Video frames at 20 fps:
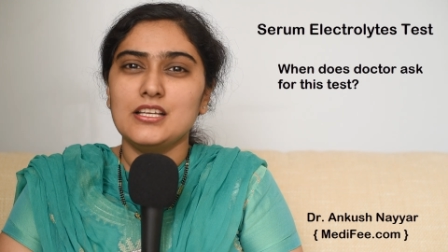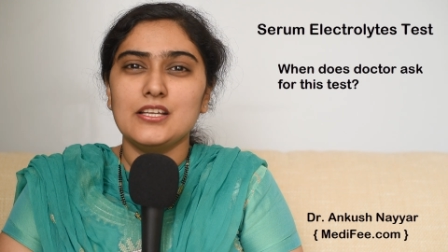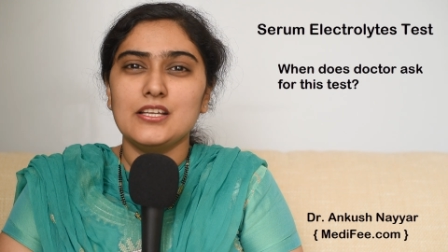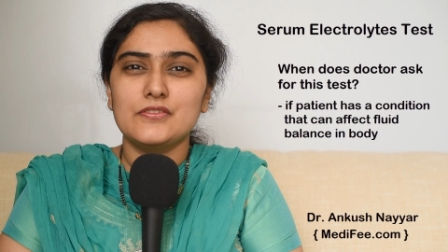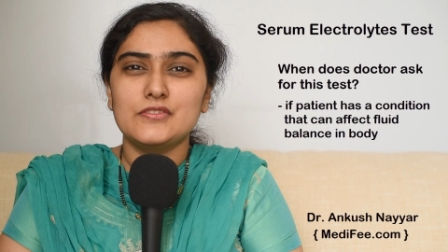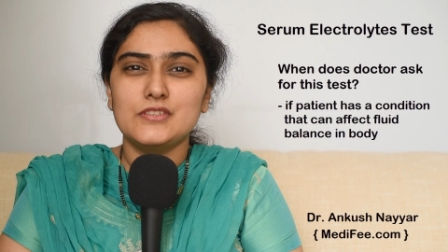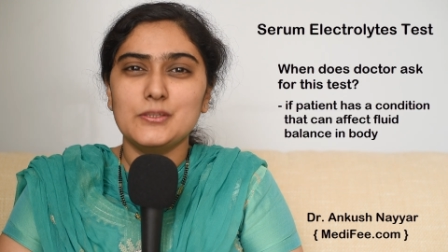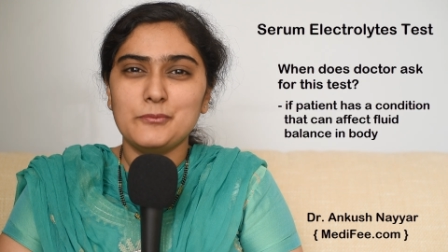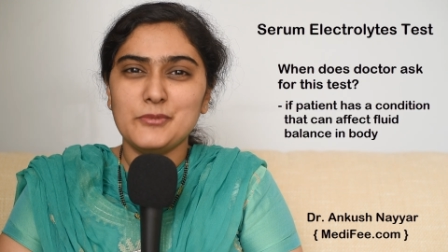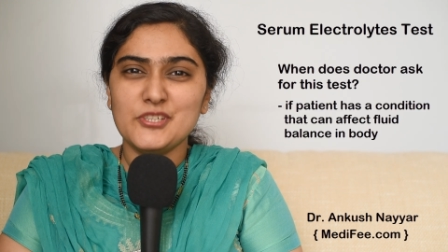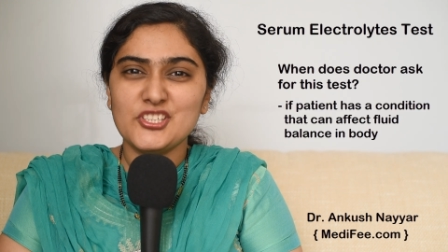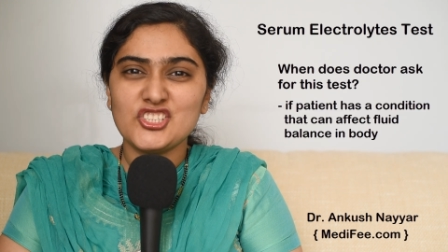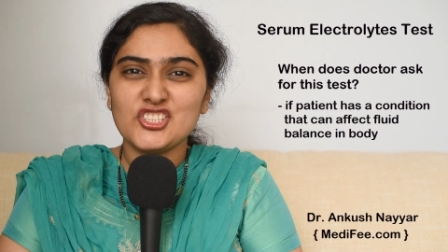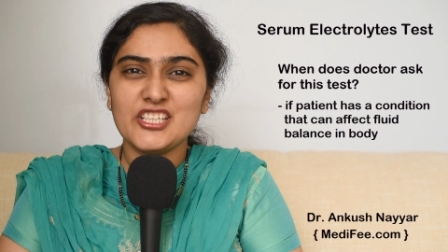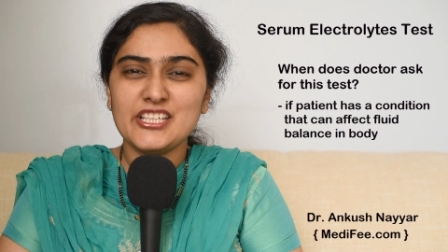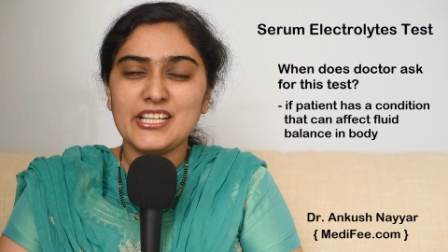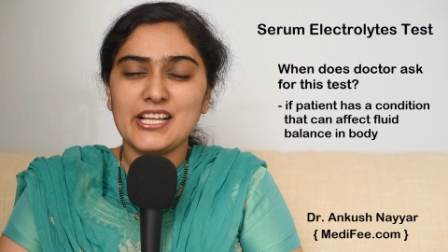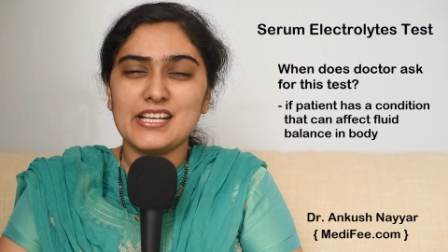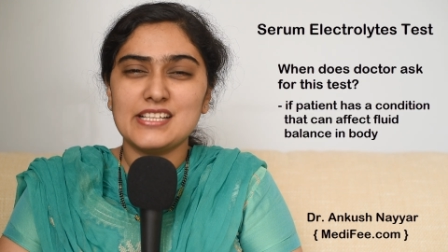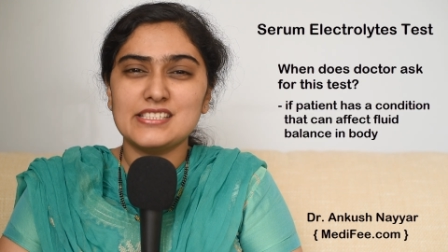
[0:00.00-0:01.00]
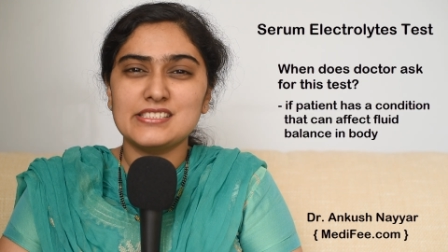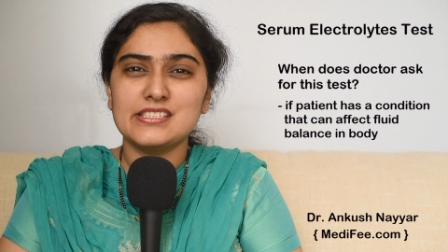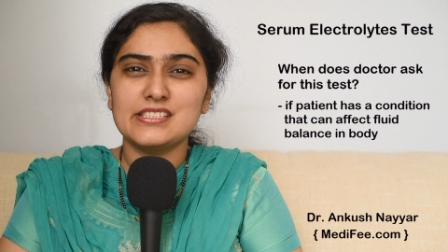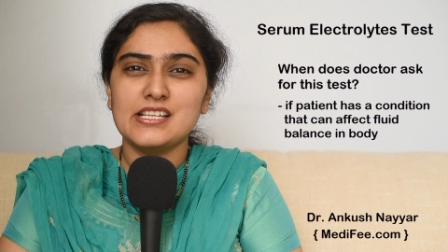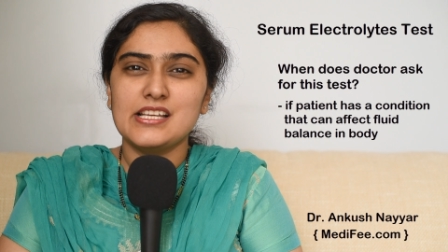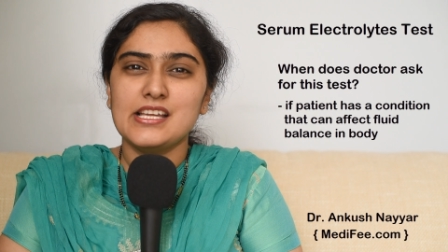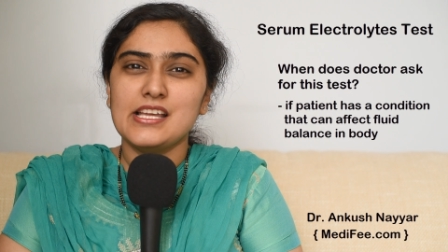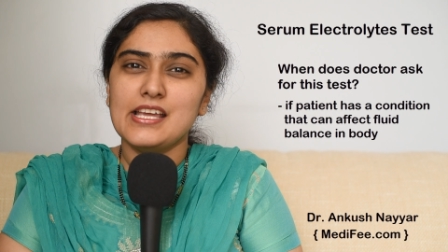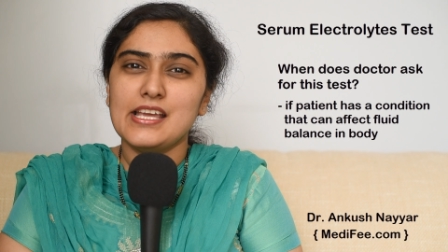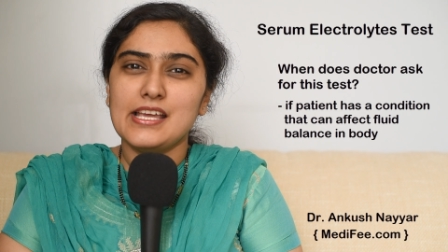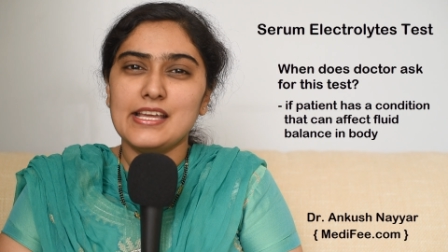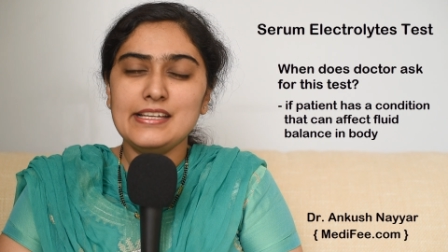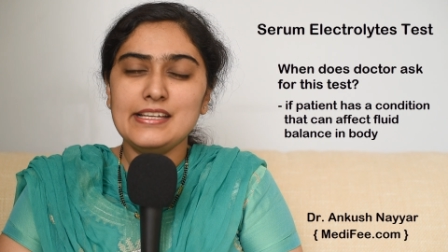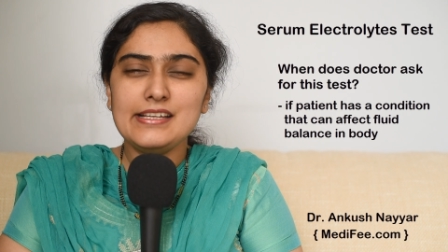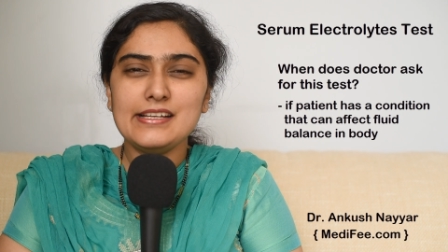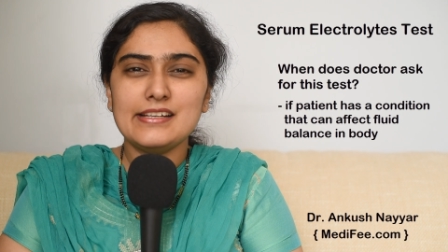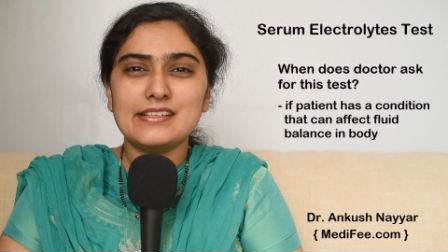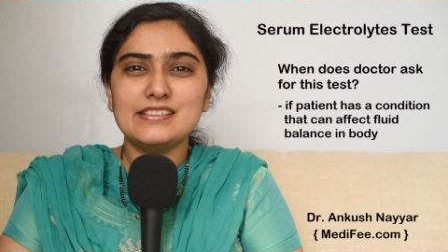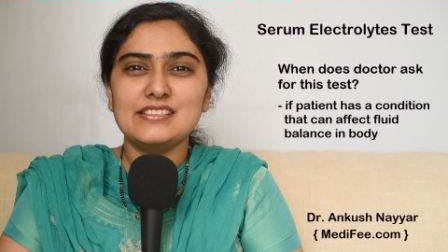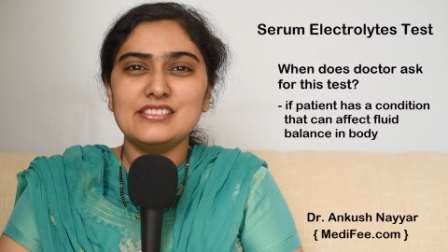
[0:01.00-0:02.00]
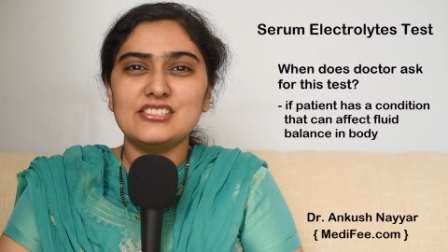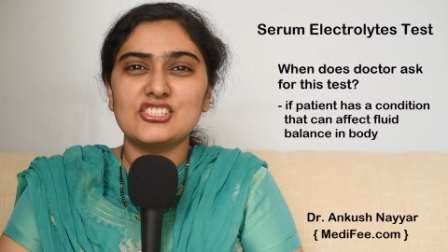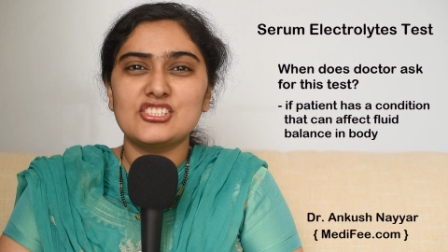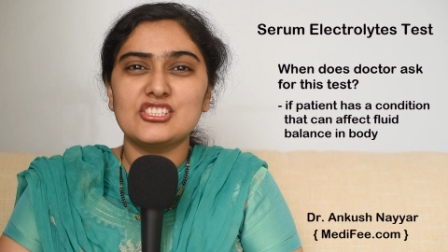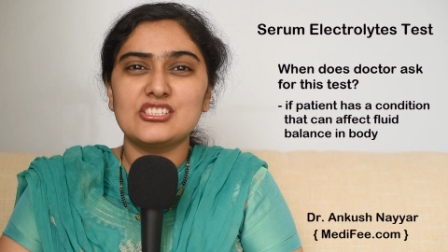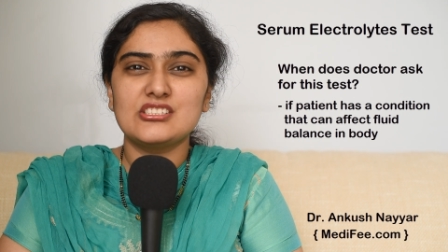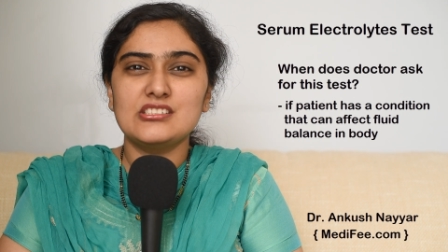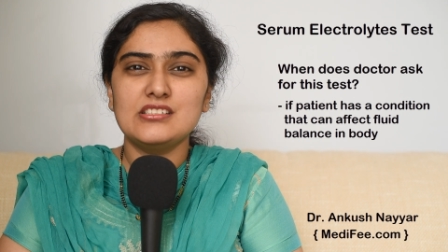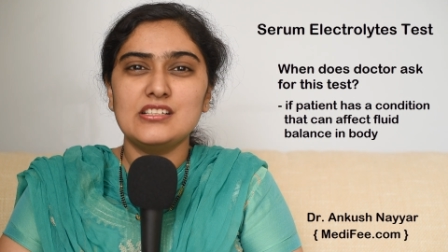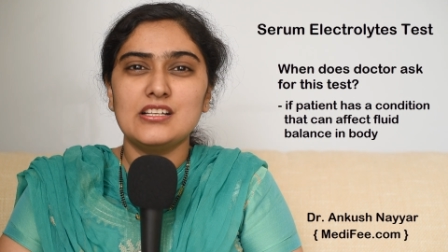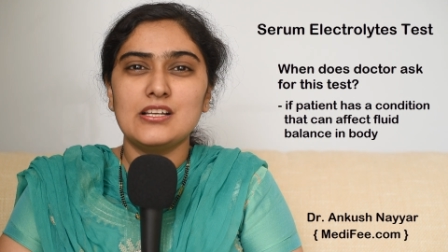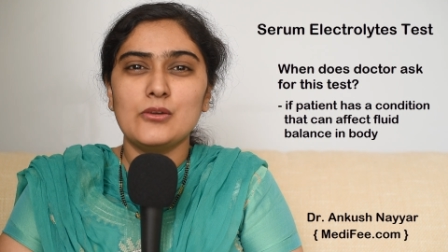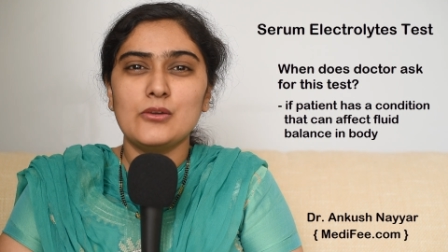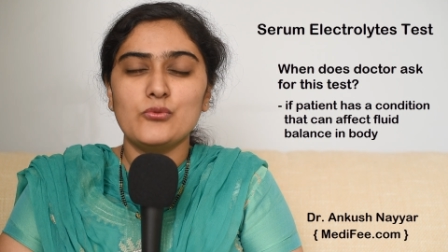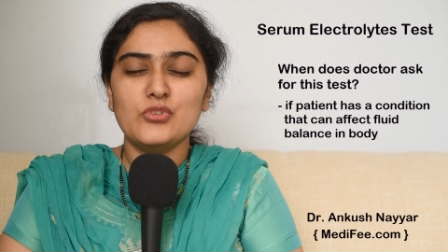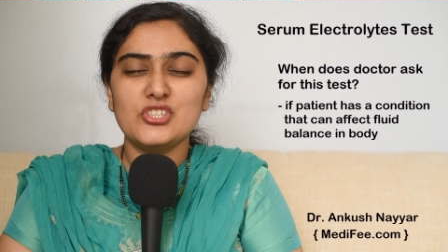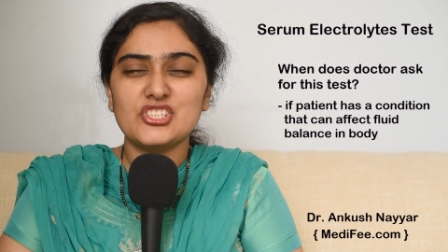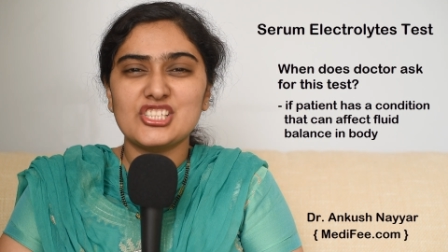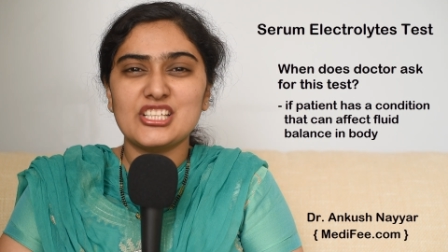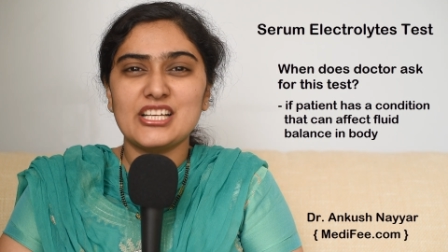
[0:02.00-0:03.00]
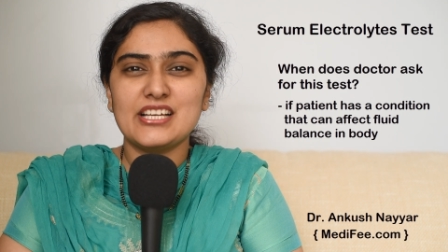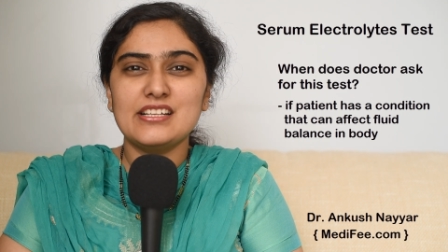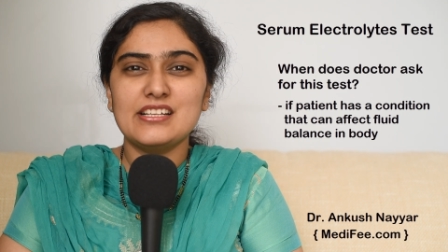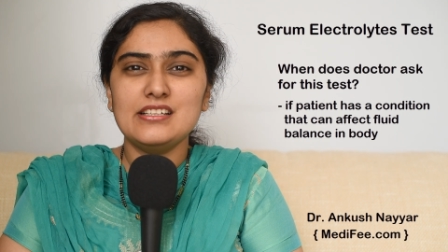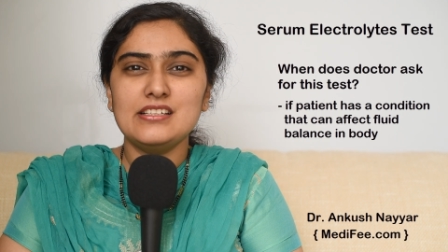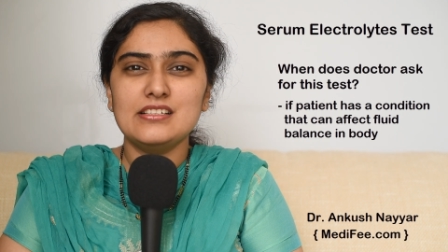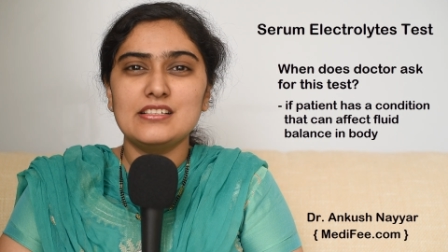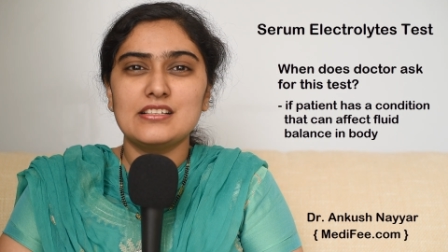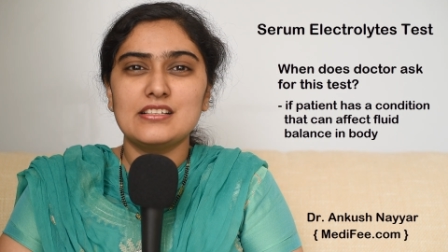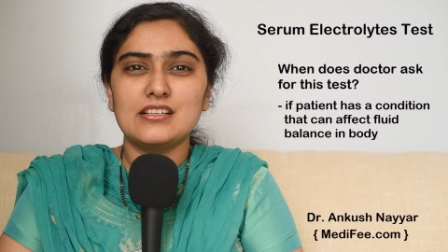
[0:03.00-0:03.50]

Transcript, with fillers: If the patient has any condition which can